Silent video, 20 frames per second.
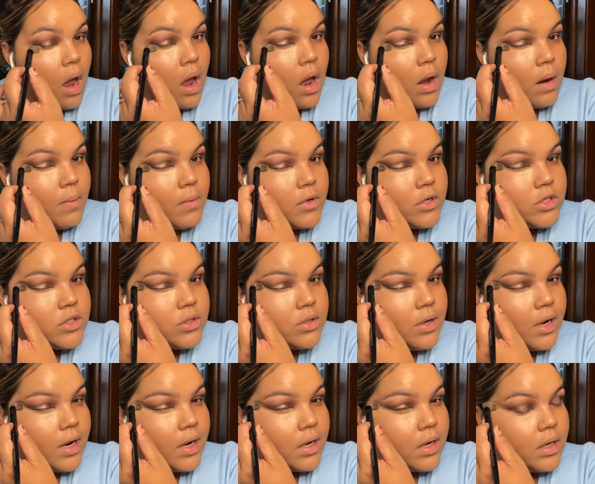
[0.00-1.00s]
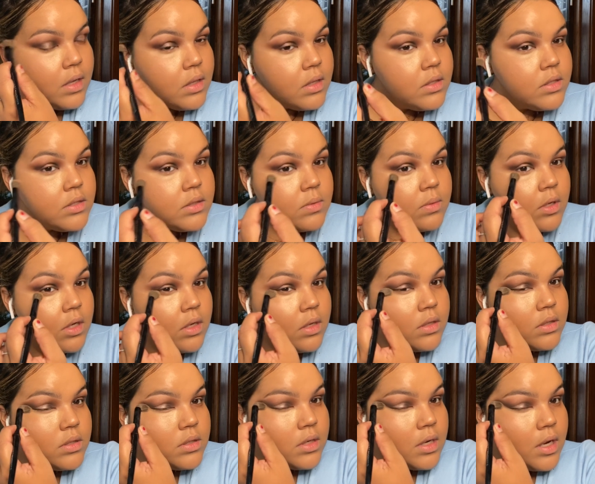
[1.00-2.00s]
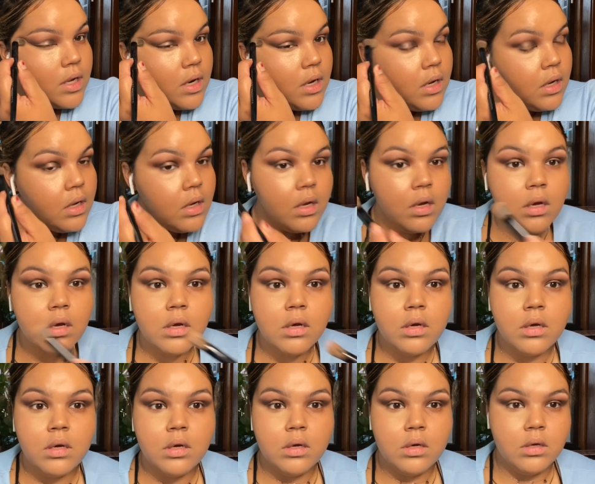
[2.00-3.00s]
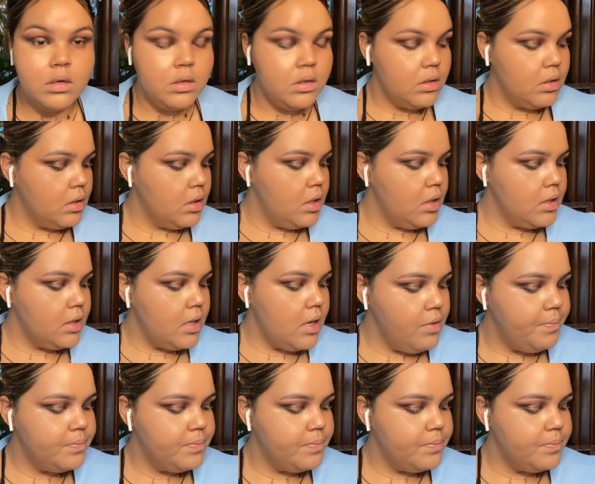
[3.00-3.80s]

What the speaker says: I'm gonna drag it this way to kind of cut that.